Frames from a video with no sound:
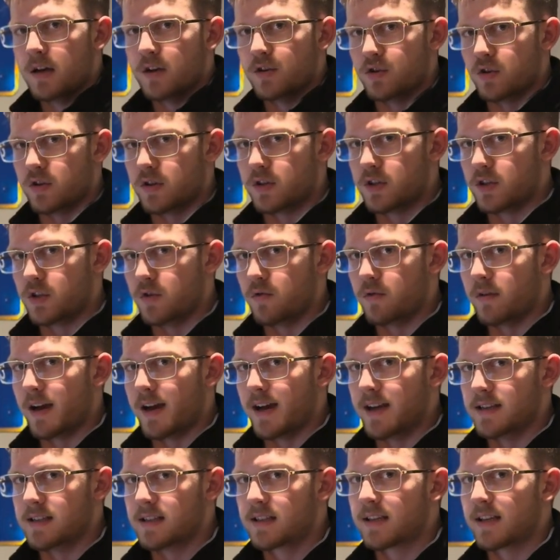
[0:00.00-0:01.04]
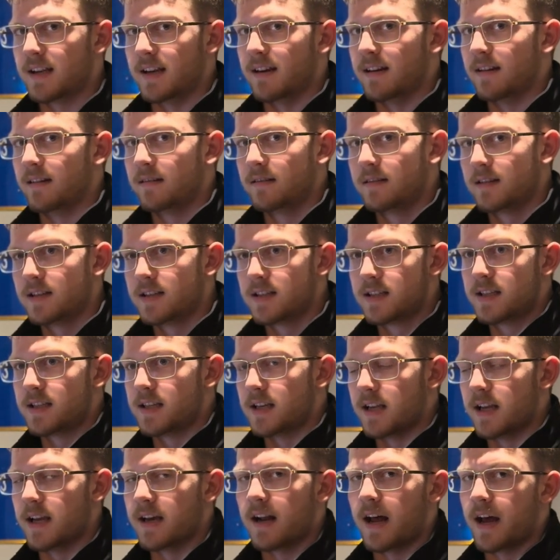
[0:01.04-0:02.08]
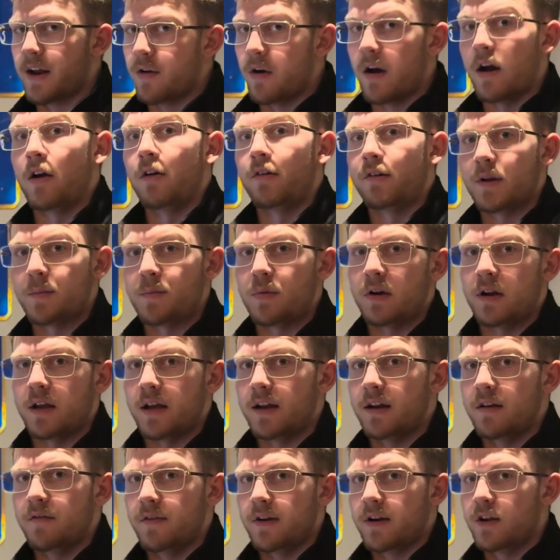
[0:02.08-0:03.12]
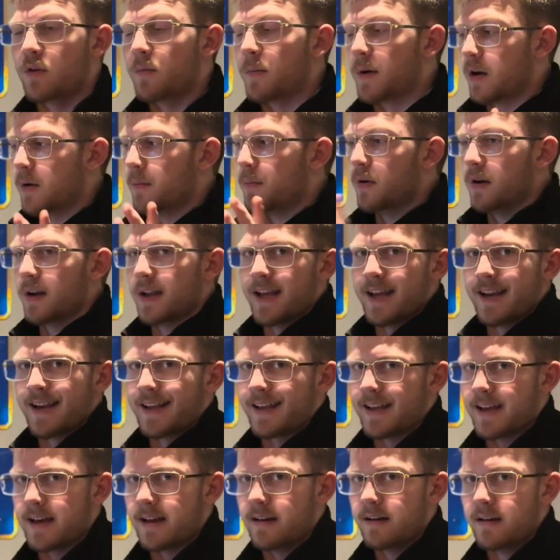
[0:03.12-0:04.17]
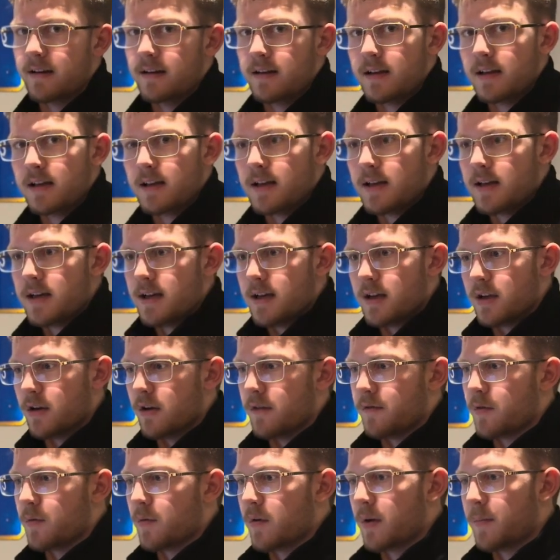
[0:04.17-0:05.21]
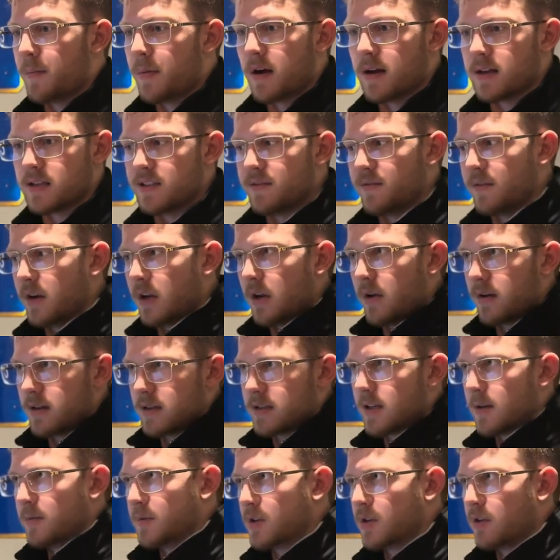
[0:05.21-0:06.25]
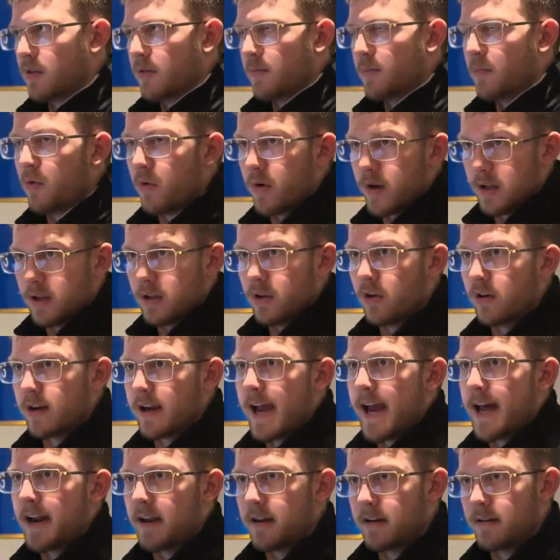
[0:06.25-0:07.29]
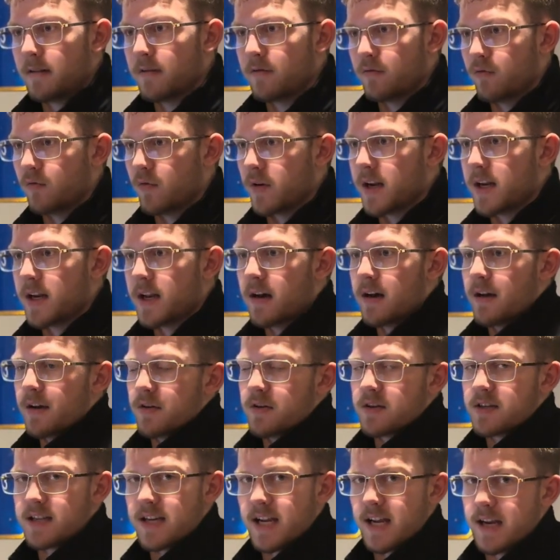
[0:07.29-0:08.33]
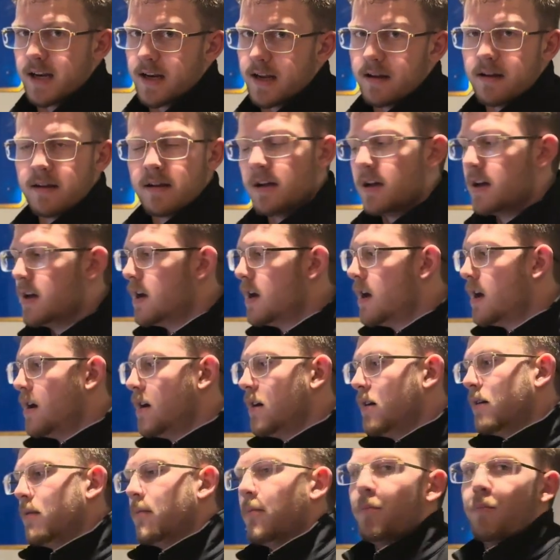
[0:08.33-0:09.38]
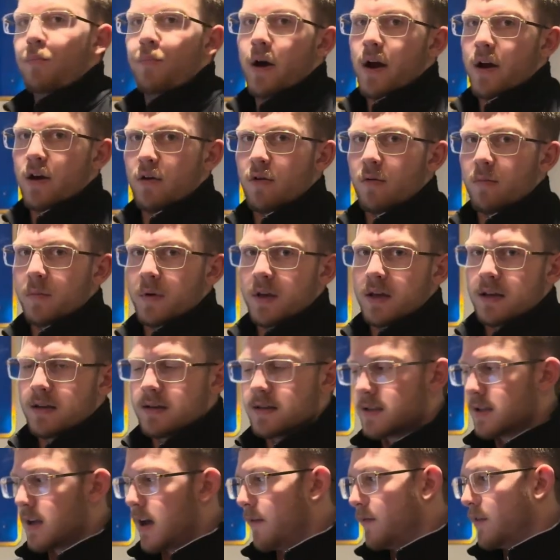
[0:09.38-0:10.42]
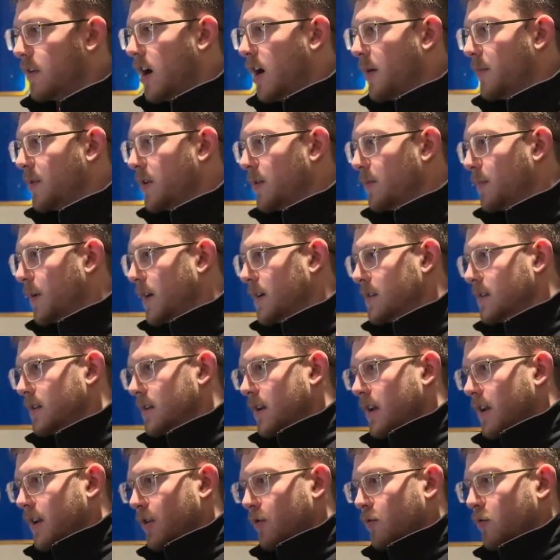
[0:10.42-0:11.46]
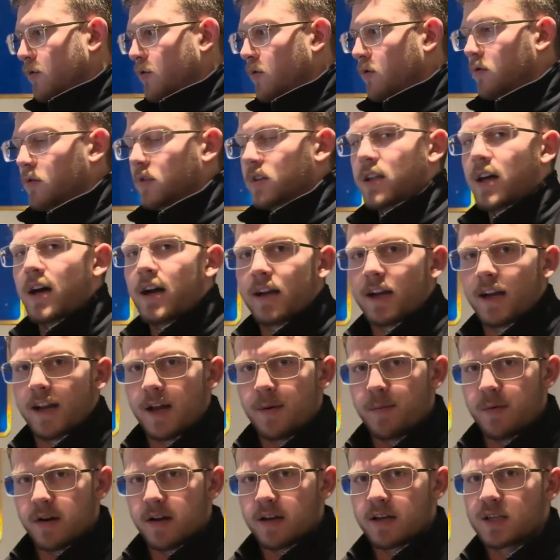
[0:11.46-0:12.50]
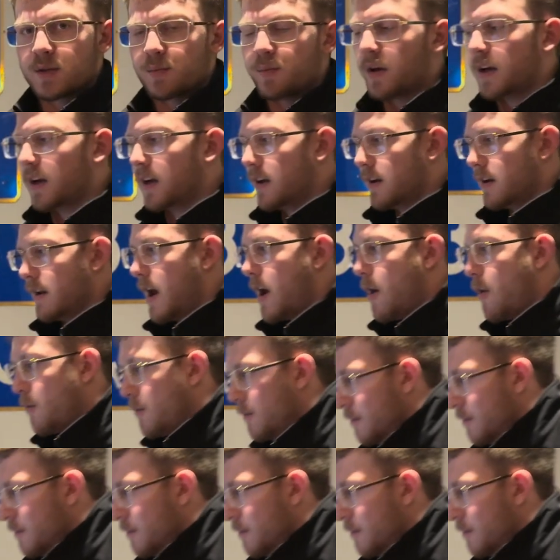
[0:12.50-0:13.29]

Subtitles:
Just so you guys can see it. I know I already put it in a video, but I'll put it in again. You know, if you want to pause the video at some certain point, look at it, read it, understand it, by all means. I've copy and pasted it into a Google Doc, and I'm going to explain it now.